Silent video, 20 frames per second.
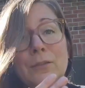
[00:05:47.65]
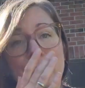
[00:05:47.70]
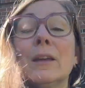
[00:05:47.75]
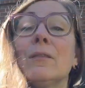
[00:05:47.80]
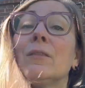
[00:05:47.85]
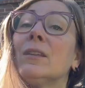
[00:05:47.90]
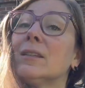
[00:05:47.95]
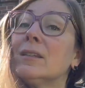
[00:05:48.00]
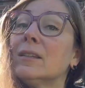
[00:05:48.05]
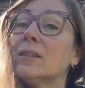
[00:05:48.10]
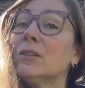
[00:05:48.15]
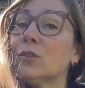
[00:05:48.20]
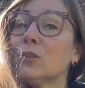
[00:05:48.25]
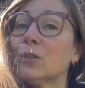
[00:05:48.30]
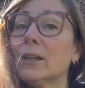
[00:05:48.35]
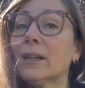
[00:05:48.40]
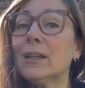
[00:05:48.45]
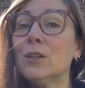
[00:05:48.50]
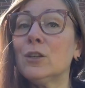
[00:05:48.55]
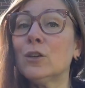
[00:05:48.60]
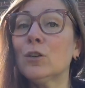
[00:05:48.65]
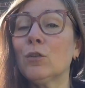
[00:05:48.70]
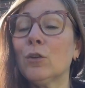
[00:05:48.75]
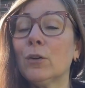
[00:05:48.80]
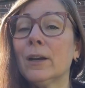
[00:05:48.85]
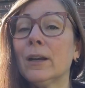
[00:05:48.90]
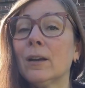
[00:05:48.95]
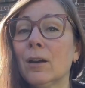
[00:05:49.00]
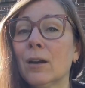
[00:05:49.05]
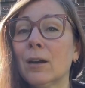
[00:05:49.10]
If this is your second year
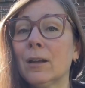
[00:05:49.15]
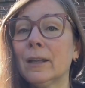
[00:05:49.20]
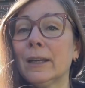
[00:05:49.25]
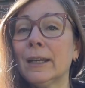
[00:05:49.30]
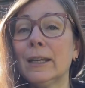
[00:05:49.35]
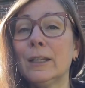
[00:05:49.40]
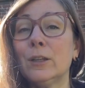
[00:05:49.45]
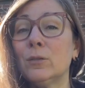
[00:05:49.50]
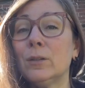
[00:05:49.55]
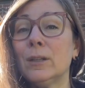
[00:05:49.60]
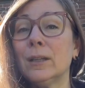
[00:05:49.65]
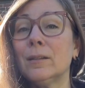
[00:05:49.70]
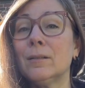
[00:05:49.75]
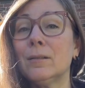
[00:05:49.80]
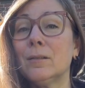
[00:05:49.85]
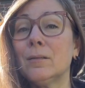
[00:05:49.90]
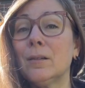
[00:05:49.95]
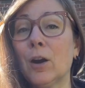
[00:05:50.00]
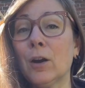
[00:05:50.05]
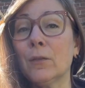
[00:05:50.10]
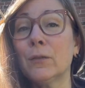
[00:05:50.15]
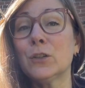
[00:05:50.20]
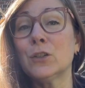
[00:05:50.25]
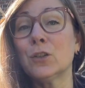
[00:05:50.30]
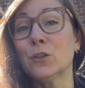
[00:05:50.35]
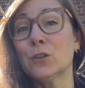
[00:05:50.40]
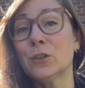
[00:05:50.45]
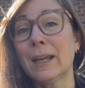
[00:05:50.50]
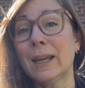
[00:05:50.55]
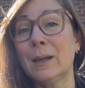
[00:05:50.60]
growing garlic and you didn't harvest
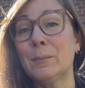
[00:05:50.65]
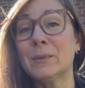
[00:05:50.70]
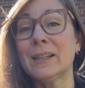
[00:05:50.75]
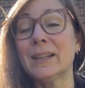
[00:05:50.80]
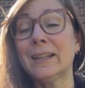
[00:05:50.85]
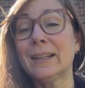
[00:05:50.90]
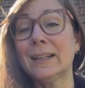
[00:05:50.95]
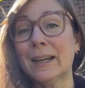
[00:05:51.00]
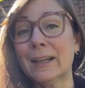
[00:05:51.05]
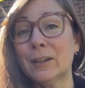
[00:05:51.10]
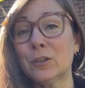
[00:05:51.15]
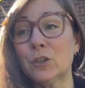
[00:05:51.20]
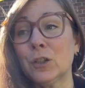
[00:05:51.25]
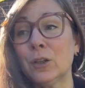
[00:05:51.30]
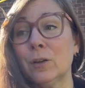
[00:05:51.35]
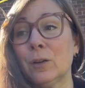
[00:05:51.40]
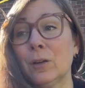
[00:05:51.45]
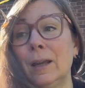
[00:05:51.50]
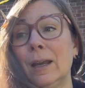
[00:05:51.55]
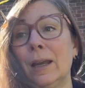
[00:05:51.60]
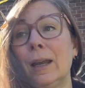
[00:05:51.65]
your scapes last year,